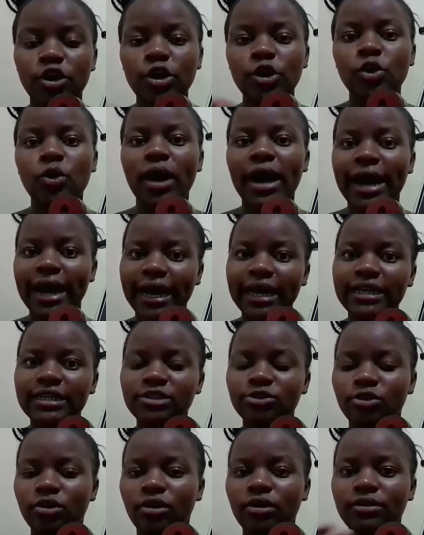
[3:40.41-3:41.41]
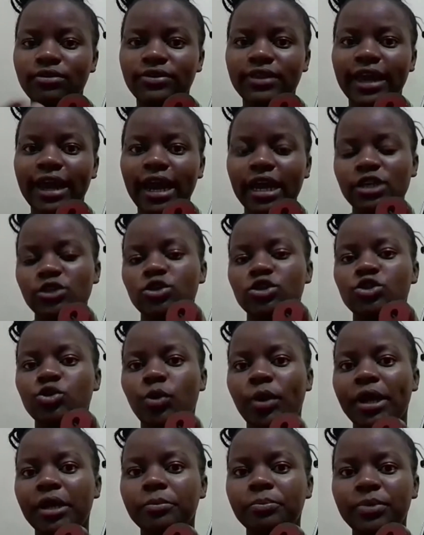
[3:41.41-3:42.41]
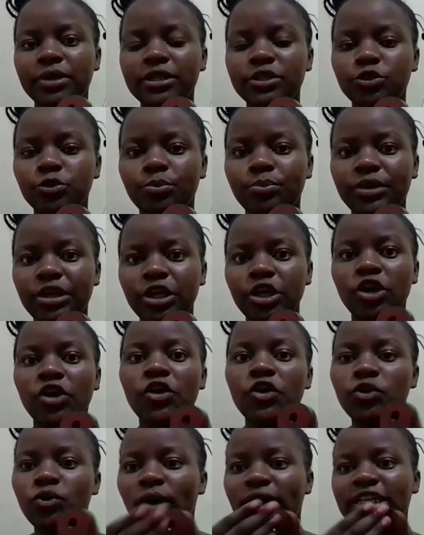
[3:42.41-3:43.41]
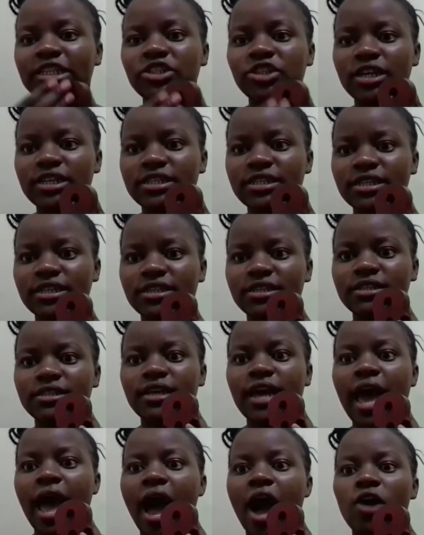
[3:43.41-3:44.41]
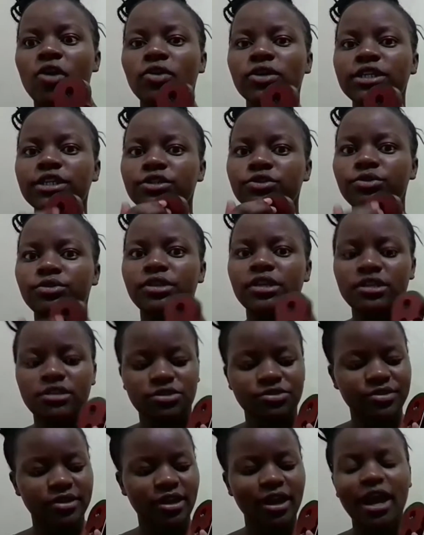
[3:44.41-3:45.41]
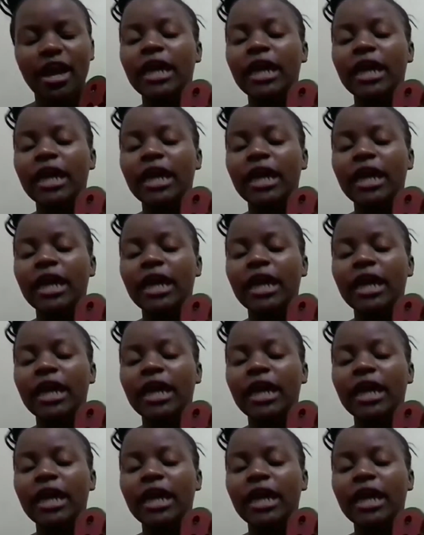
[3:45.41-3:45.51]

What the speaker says: your height, the height on your end pin to be, you adjust it according to these three.